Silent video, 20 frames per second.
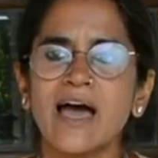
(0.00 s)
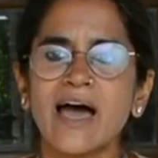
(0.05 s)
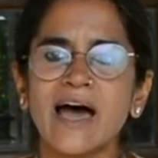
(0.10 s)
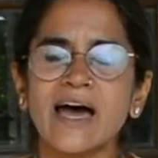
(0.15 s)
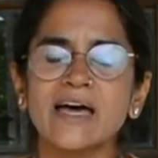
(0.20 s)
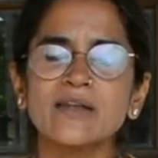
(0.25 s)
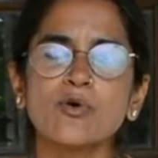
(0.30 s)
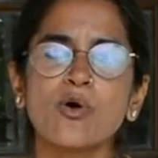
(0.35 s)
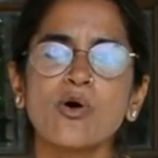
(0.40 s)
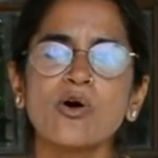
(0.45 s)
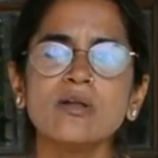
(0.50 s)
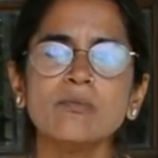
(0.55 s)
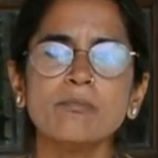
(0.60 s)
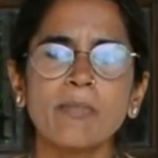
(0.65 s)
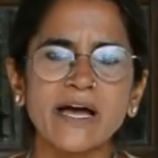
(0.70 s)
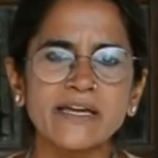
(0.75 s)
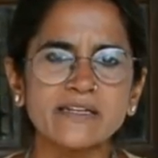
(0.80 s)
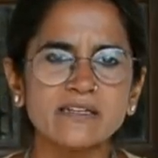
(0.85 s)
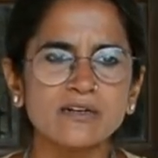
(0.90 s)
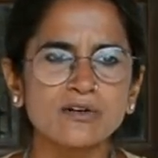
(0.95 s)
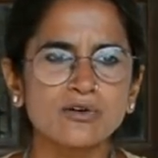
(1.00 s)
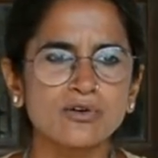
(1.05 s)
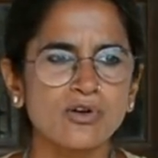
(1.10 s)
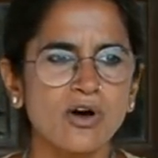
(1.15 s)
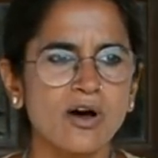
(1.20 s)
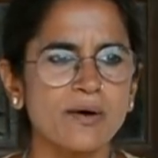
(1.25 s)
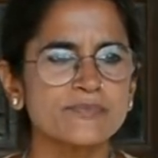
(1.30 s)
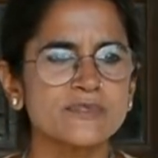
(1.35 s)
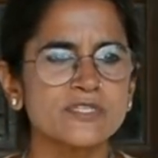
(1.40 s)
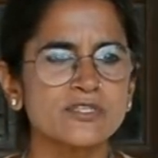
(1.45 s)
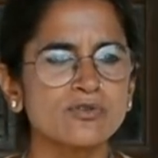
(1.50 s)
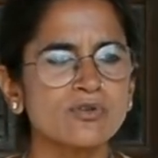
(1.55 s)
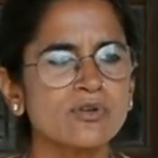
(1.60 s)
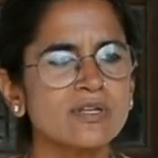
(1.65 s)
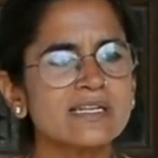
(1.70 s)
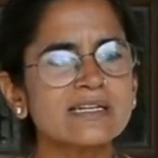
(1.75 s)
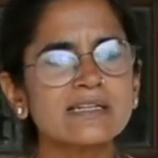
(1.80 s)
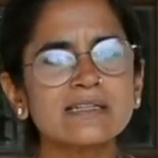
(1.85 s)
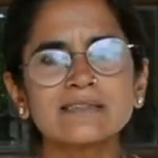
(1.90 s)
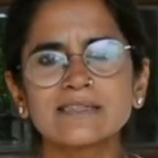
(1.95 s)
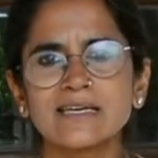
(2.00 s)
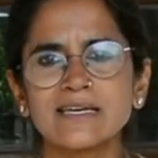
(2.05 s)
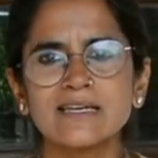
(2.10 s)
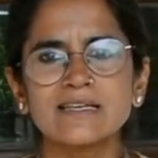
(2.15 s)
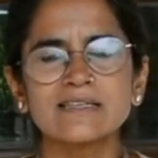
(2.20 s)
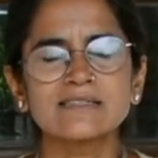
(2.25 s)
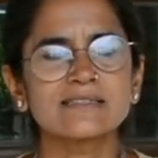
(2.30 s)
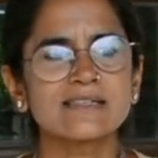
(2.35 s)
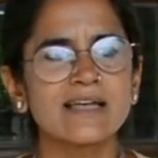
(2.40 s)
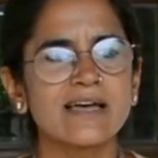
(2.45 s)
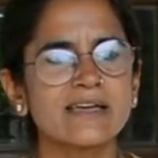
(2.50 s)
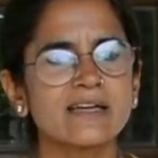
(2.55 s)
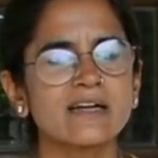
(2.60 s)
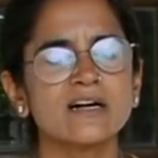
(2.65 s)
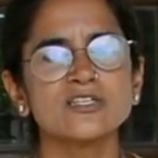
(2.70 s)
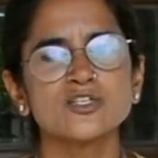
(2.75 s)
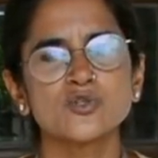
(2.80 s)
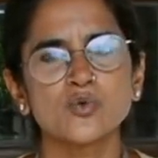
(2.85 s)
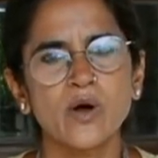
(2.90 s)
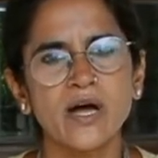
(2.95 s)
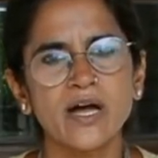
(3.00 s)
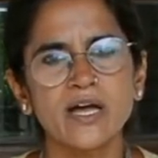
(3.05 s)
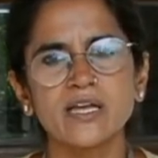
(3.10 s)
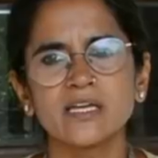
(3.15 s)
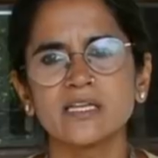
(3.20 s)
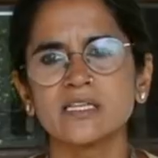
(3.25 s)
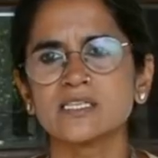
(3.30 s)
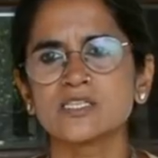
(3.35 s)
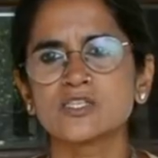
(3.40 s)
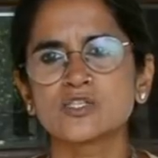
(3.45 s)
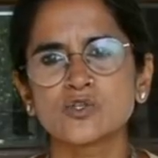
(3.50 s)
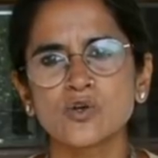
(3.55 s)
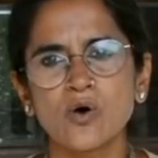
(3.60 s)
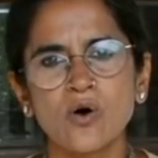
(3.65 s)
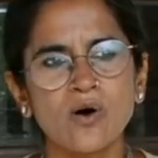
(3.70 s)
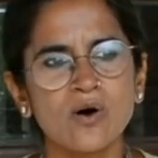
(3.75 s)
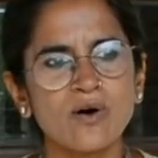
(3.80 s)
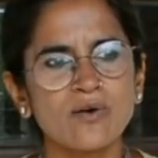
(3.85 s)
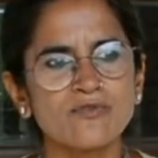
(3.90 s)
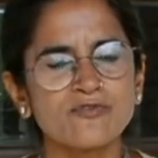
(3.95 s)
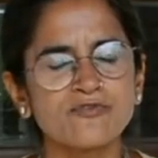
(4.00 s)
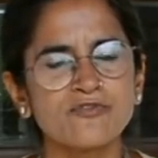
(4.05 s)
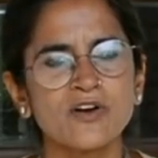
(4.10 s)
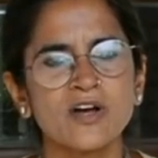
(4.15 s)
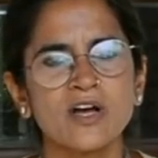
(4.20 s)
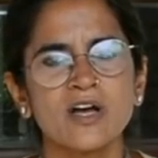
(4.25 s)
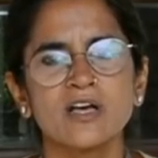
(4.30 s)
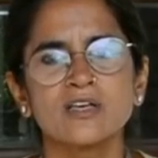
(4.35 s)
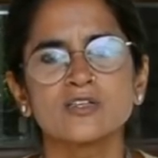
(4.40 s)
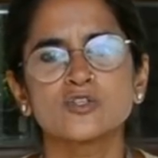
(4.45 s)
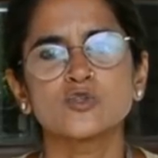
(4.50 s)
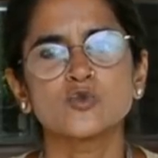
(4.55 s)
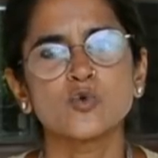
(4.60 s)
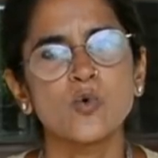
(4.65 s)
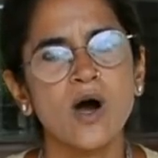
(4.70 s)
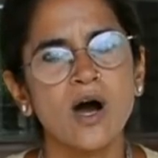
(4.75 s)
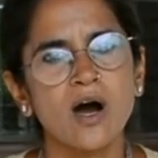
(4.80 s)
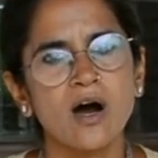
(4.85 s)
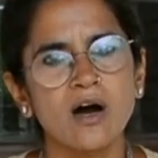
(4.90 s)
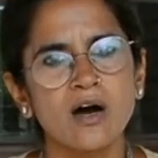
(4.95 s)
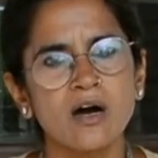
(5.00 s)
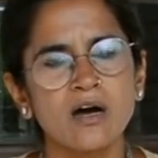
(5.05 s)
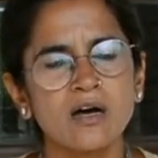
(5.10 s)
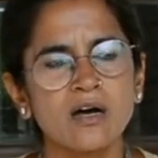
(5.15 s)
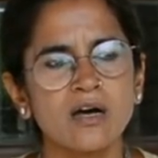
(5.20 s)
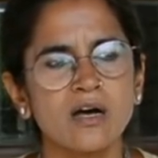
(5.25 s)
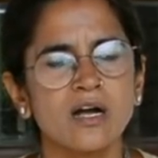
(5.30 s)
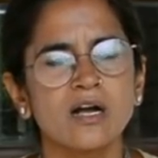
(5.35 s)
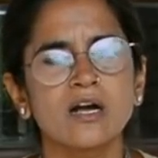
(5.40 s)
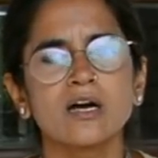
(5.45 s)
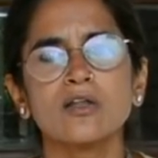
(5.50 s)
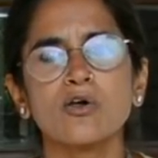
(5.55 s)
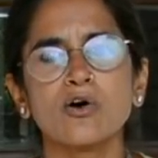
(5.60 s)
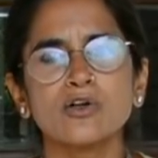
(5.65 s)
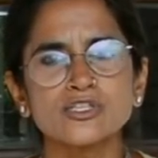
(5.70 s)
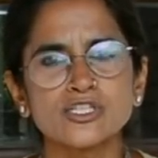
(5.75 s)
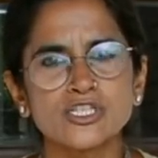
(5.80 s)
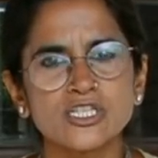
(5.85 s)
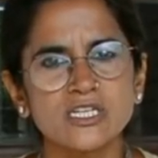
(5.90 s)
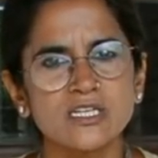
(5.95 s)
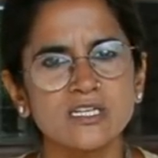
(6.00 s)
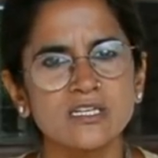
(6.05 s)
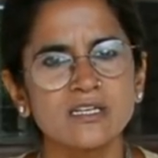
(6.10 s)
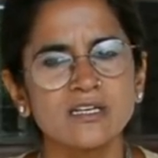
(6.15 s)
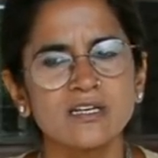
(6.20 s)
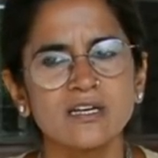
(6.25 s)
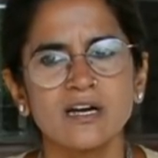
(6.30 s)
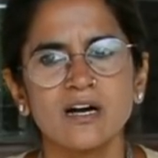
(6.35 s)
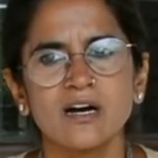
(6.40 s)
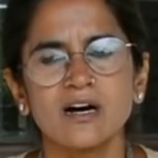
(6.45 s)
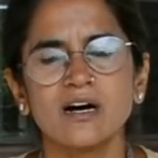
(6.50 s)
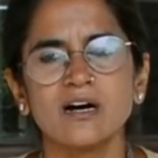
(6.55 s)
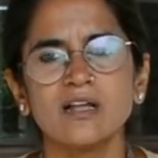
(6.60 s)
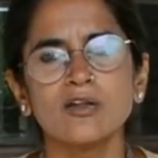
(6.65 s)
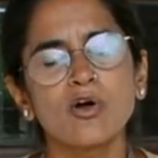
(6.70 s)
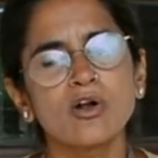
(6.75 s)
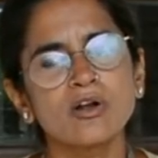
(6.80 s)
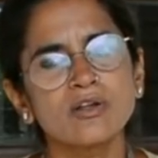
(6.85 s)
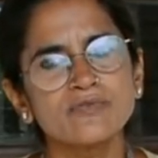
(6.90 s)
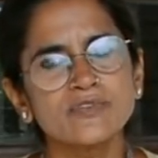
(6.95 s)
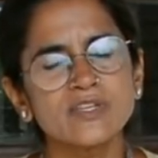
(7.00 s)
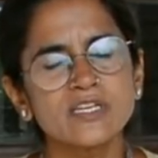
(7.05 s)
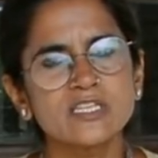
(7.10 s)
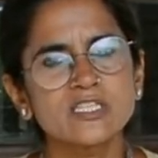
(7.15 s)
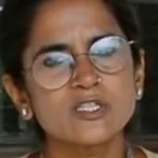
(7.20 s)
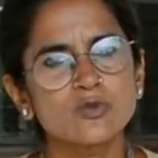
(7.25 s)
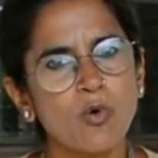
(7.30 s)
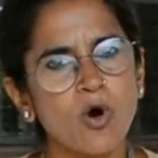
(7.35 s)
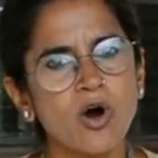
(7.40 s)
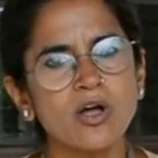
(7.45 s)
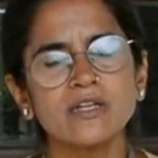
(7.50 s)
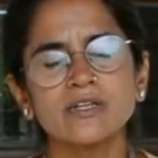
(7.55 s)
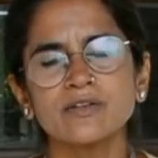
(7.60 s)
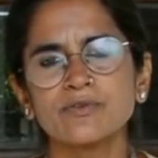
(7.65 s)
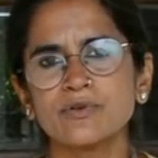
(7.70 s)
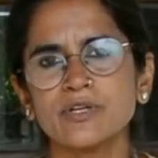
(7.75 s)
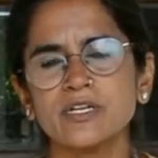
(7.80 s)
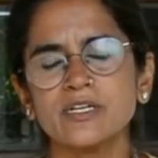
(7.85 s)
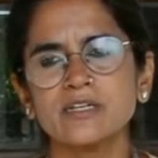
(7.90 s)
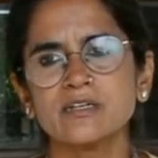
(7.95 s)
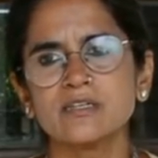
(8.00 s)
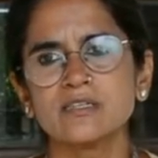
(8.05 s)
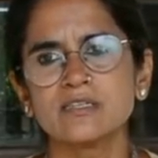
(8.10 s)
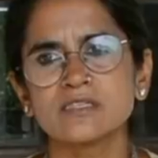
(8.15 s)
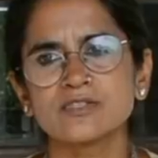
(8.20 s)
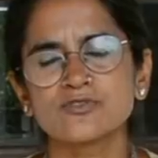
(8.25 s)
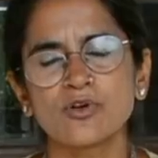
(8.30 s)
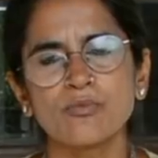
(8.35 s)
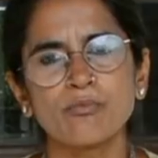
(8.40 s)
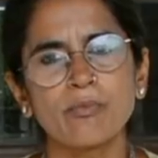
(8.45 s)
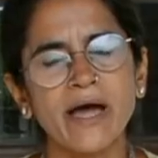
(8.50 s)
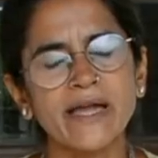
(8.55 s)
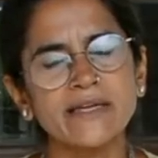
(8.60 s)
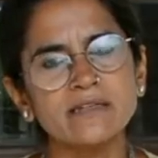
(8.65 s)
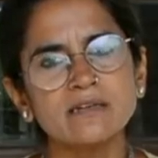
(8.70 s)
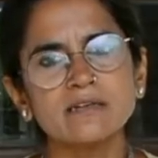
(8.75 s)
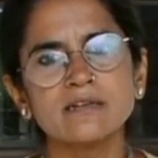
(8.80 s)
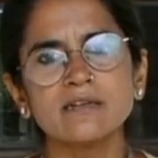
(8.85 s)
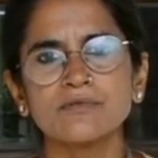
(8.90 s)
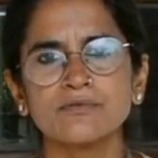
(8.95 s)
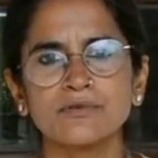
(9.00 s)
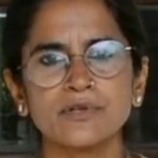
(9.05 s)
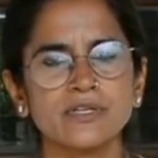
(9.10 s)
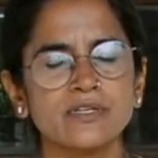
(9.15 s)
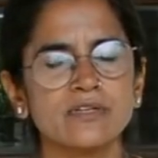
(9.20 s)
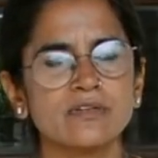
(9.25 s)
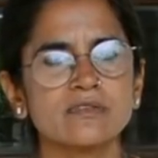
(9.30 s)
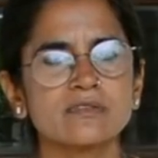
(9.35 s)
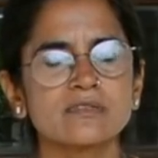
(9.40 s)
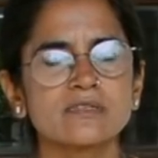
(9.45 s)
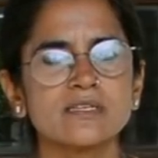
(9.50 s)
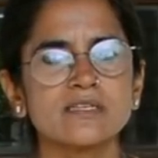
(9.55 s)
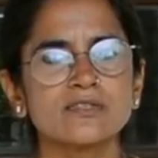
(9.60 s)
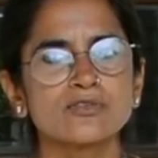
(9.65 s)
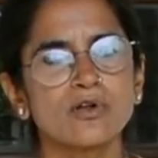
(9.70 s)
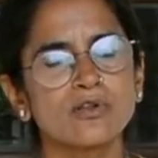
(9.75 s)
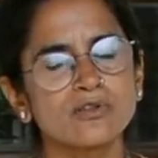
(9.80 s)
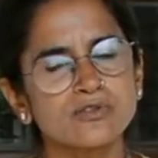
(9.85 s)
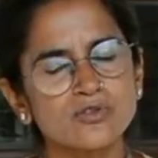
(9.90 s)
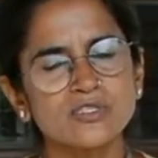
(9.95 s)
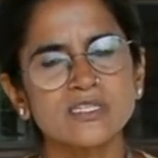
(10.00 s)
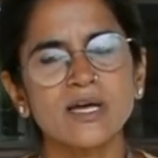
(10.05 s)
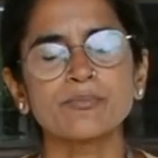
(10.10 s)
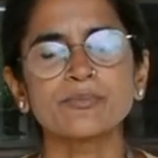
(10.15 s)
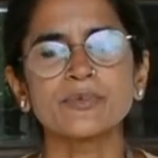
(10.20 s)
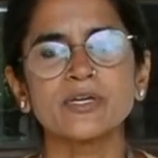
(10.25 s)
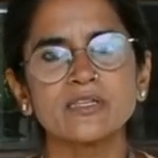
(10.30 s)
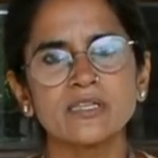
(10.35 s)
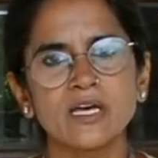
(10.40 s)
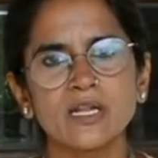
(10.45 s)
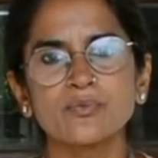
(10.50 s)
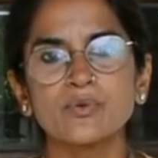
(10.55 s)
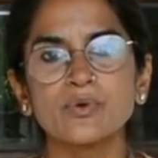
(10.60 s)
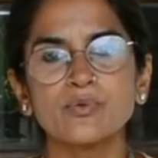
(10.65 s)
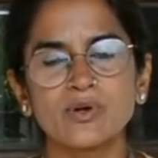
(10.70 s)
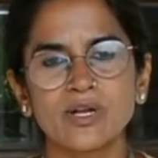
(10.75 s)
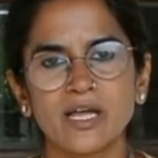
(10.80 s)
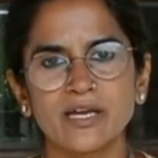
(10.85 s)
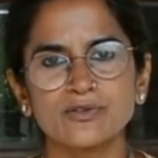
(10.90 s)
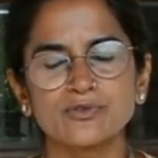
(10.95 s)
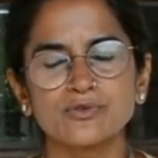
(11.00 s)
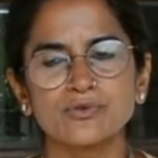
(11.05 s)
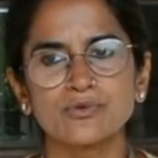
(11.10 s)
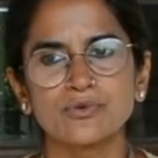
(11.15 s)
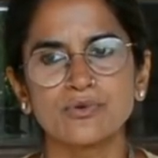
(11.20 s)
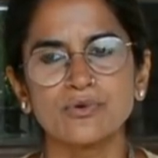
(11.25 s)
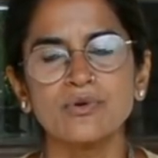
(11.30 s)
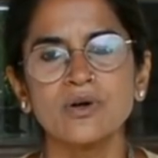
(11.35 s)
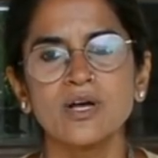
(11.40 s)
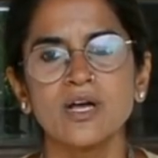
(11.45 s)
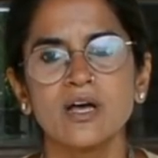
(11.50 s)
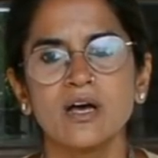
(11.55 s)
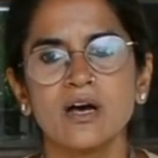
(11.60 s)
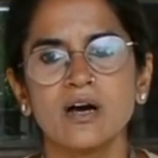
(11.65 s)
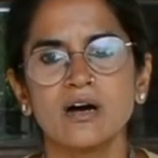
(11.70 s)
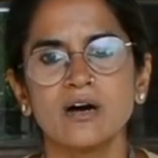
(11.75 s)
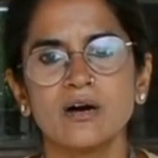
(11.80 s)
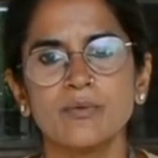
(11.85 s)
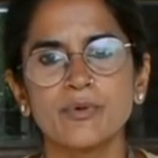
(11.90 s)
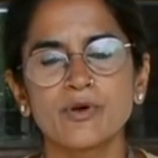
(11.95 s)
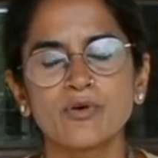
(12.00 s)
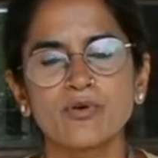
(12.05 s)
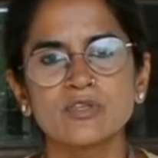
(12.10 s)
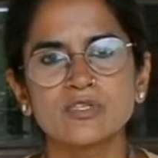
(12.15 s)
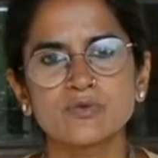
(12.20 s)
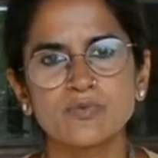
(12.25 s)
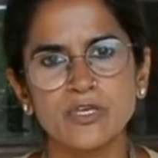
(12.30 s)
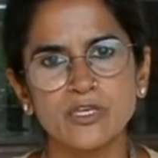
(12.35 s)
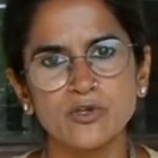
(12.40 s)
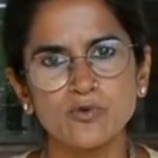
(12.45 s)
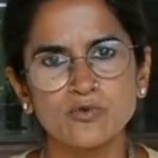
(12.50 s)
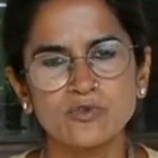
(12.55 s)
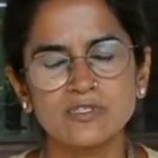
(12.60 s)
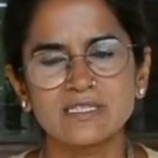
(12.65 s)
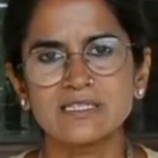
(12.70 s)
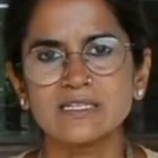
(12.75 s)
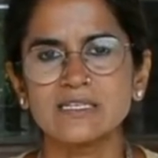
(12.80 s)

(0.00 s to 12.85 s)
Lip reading: And all minor crops, little things like ajwain, sowing, suya, kalonji, a lot of these small ingredients or minor ingredients is also something that we would like to grow because we use